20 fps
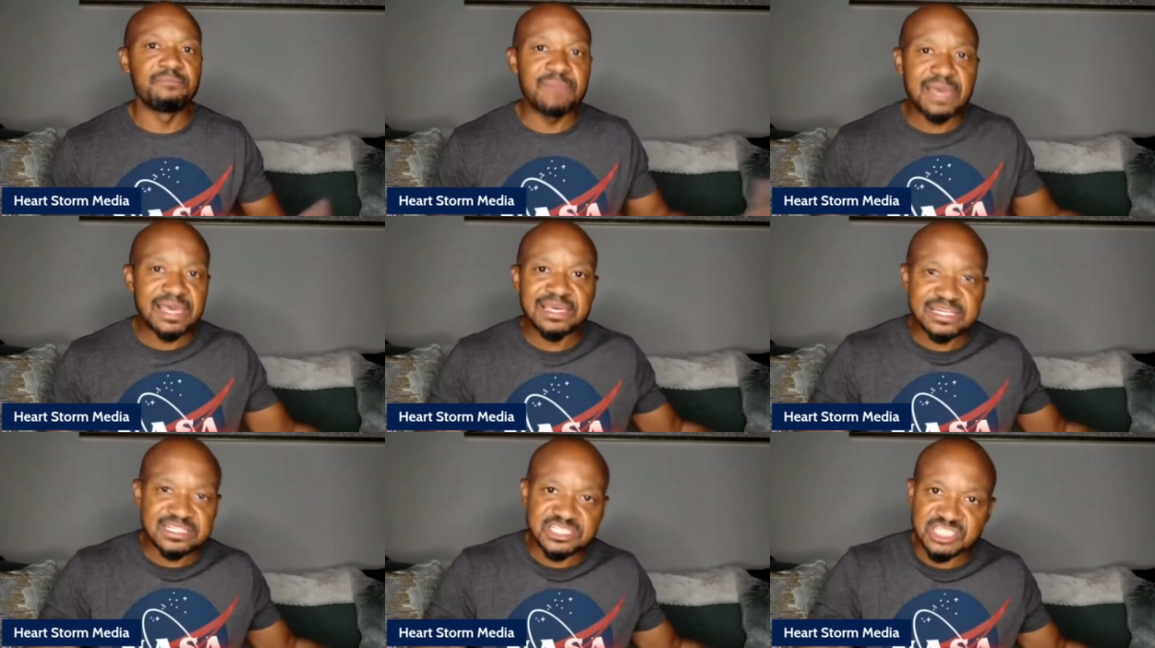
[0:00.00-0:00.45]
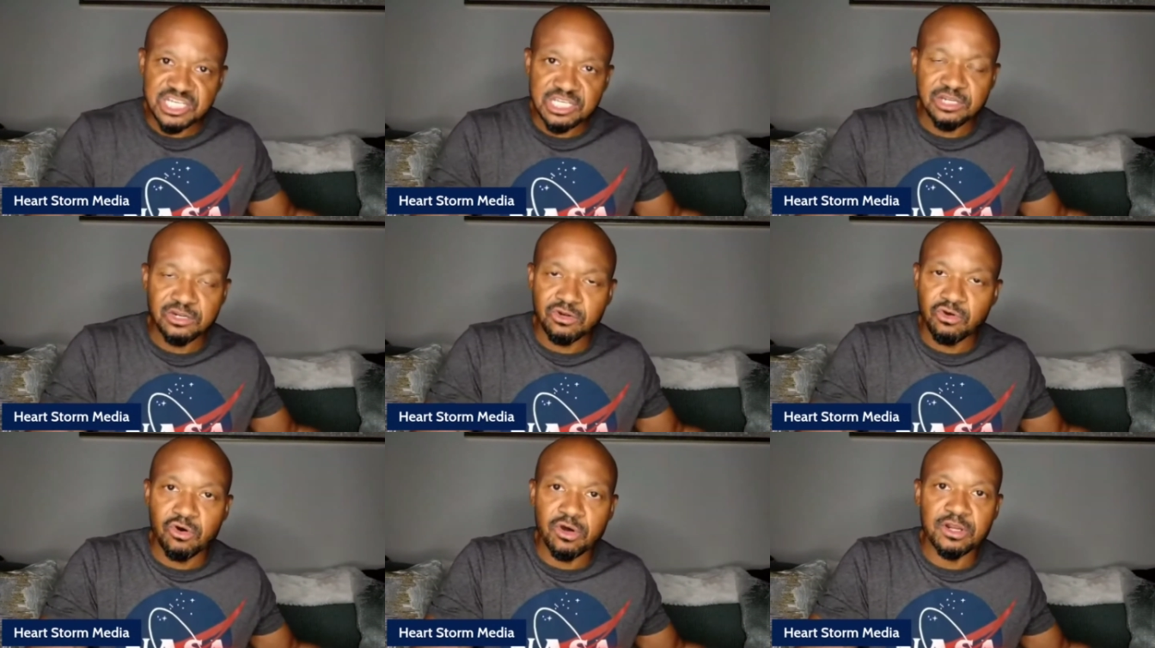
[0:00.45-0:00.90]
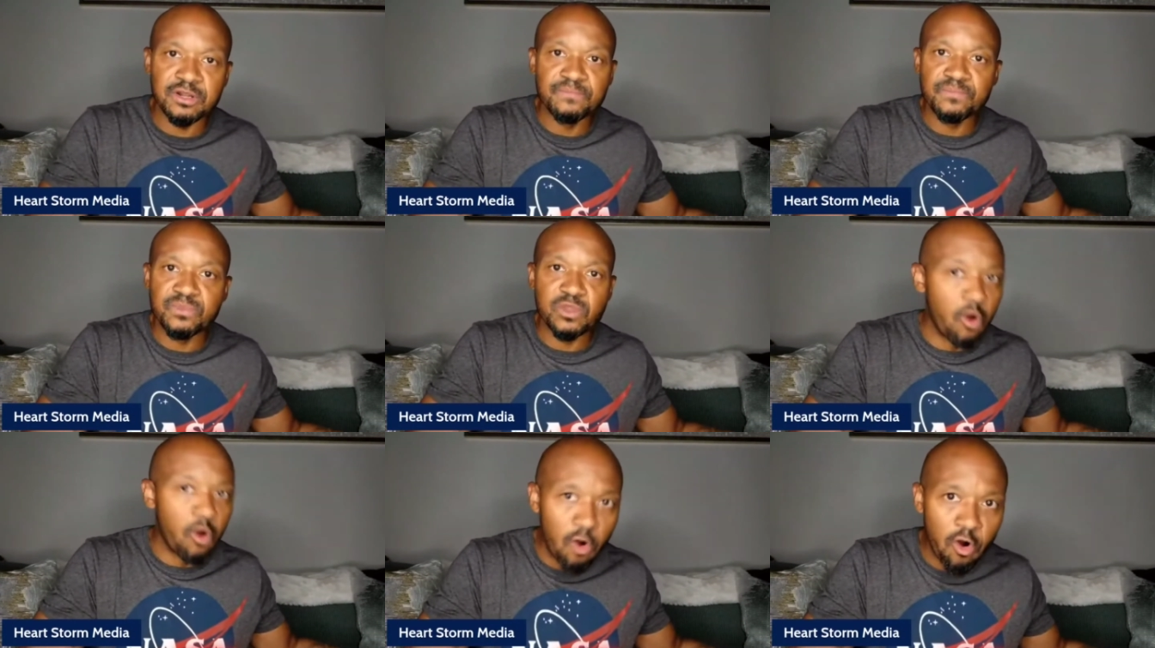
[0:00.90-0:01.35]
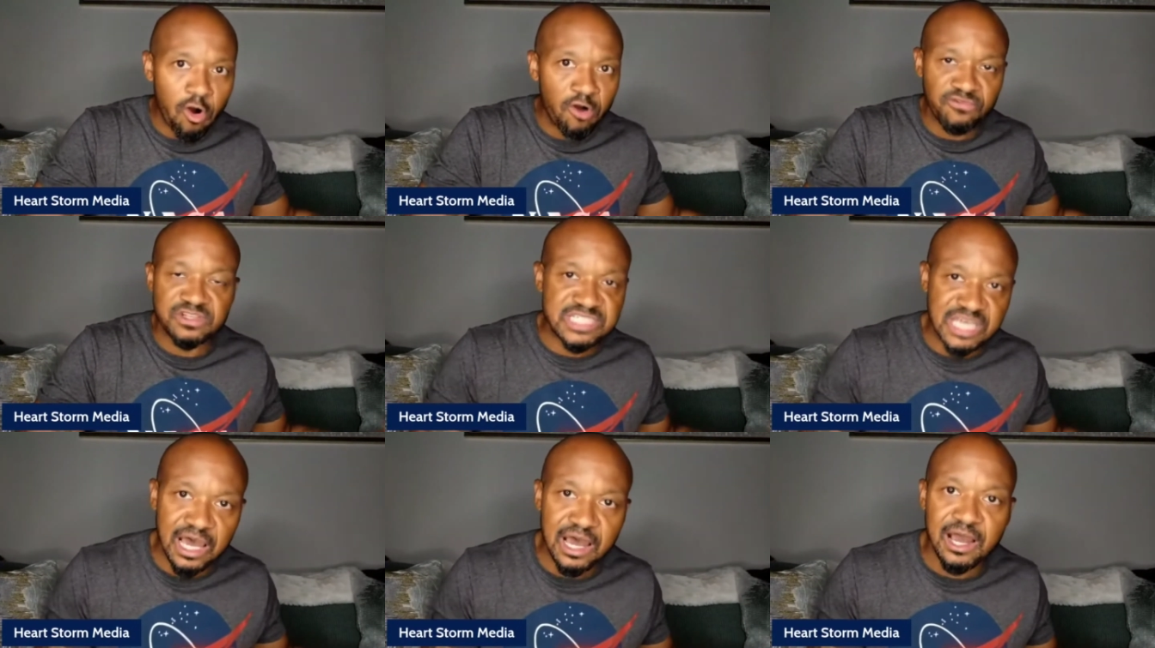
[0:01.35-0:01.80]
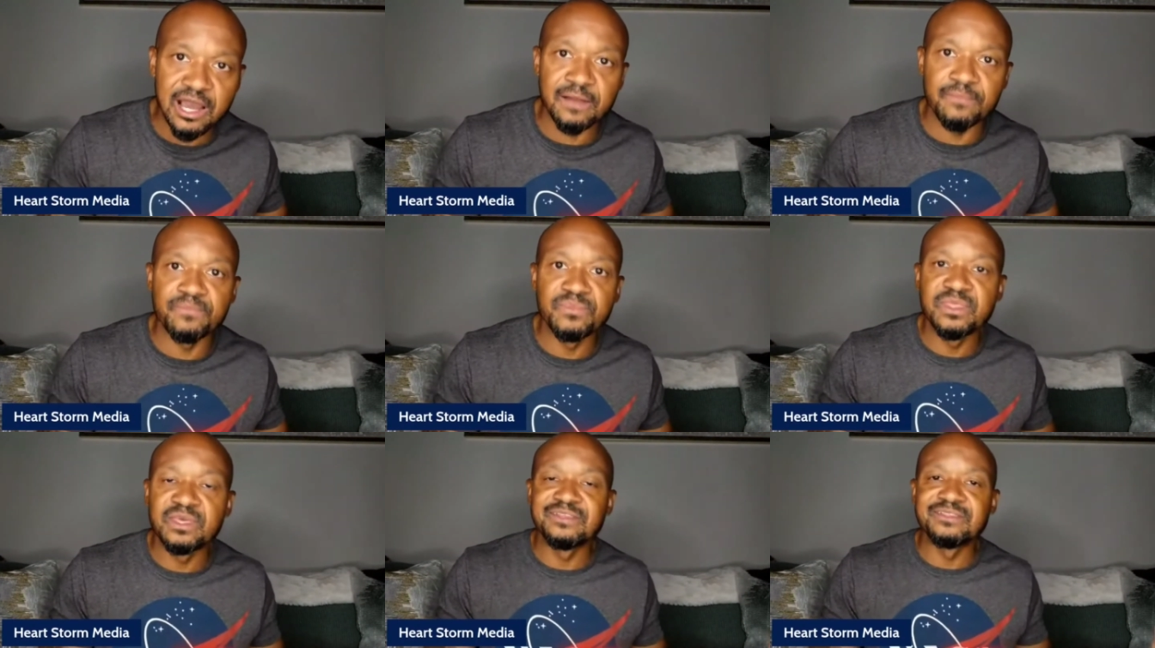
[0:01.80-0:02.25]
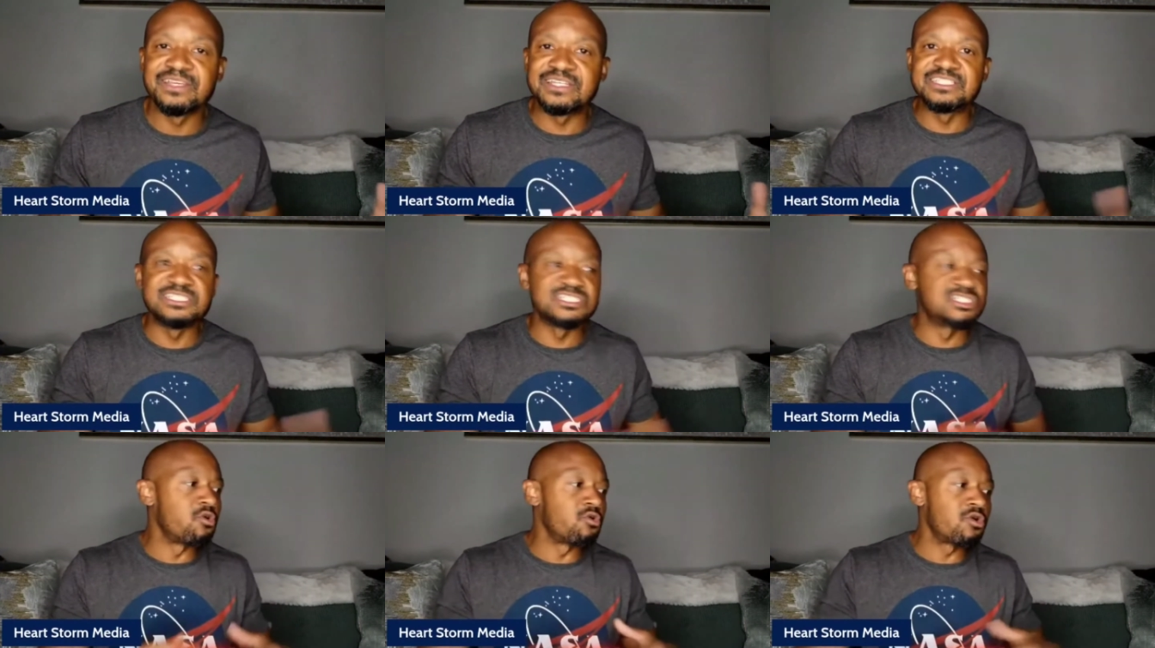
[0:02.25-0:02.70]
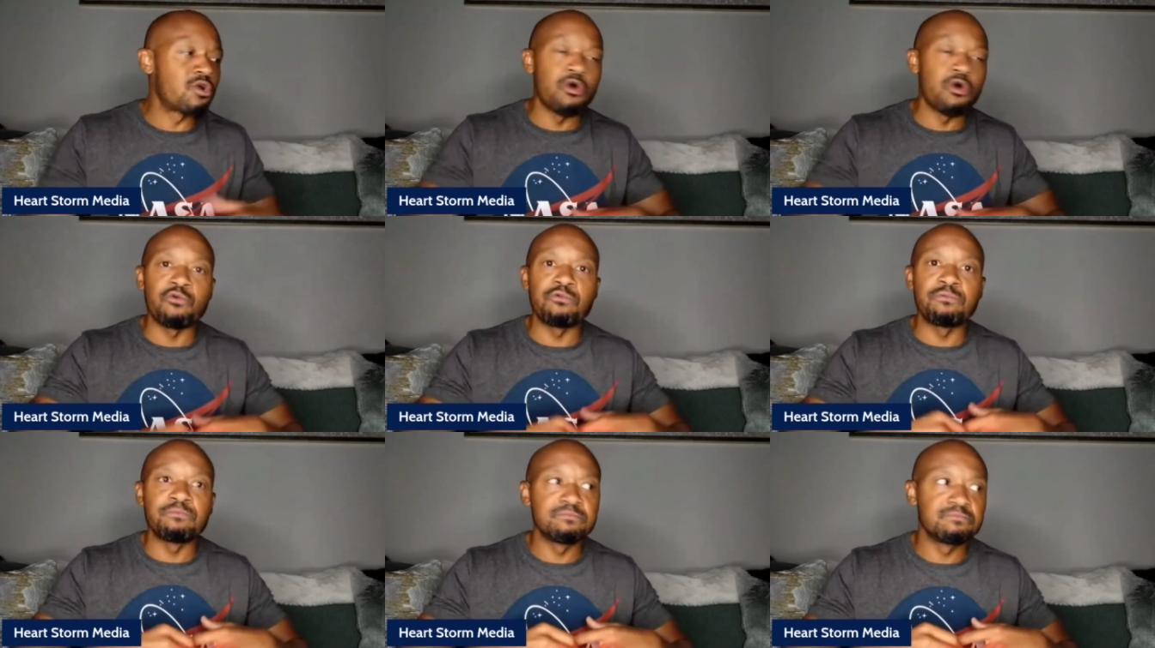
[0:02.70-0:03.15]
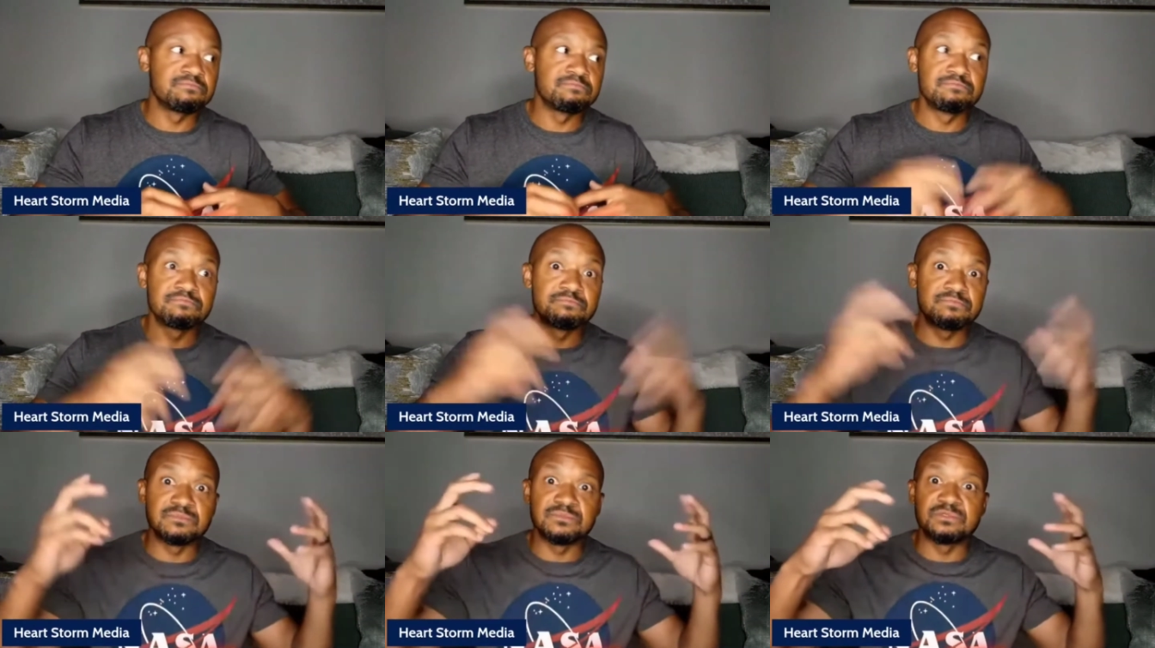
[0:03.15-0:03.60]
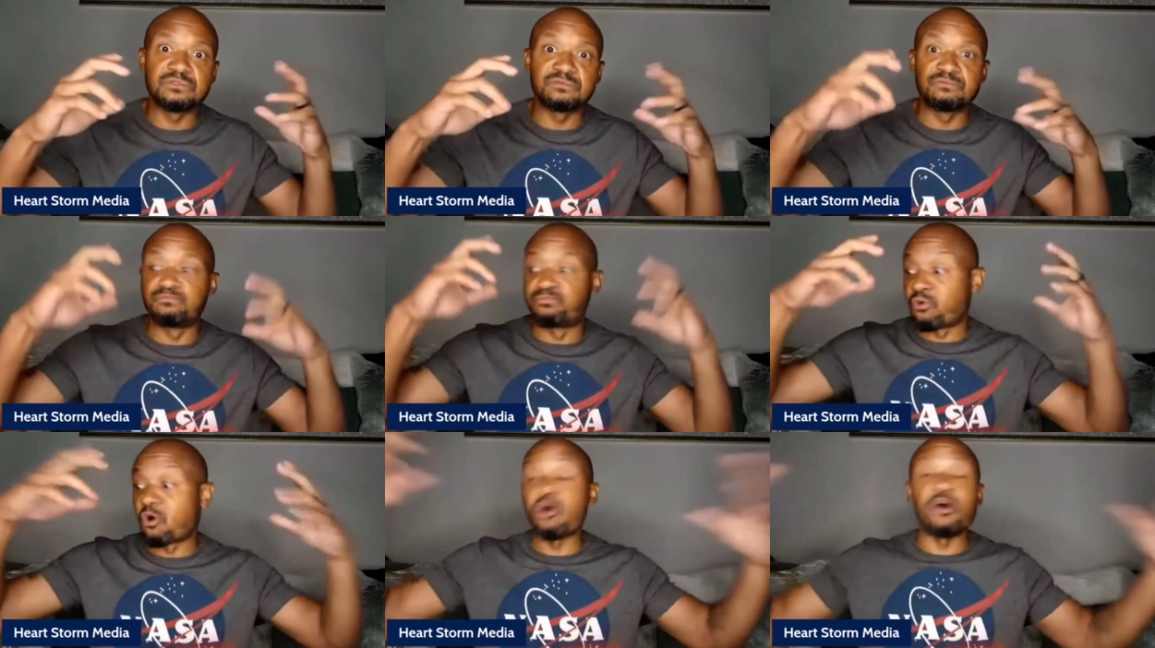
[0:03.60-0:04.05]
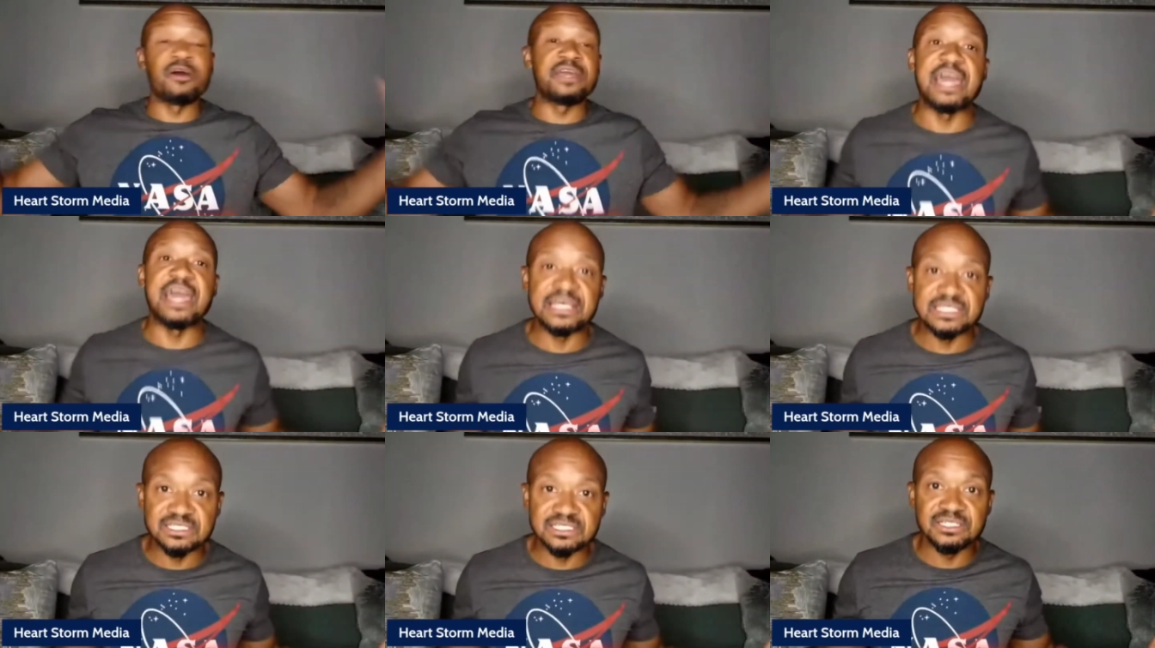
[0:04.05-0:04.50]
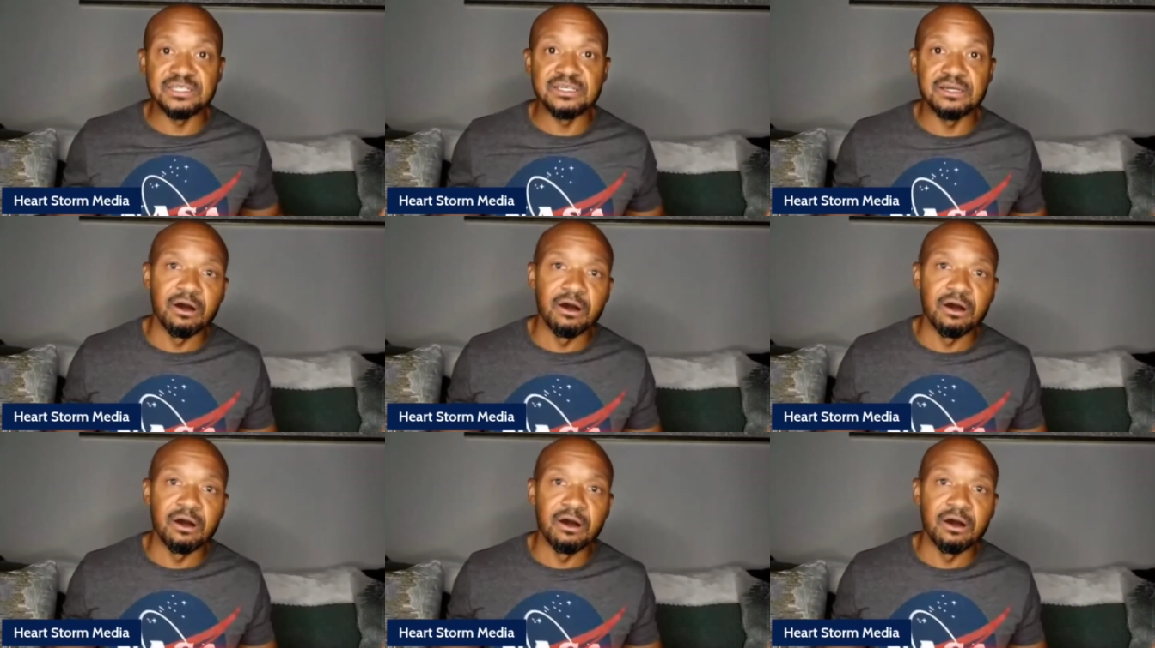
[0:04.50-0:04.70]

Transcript: Men get cheated on all the time. They just don't go broadcasting.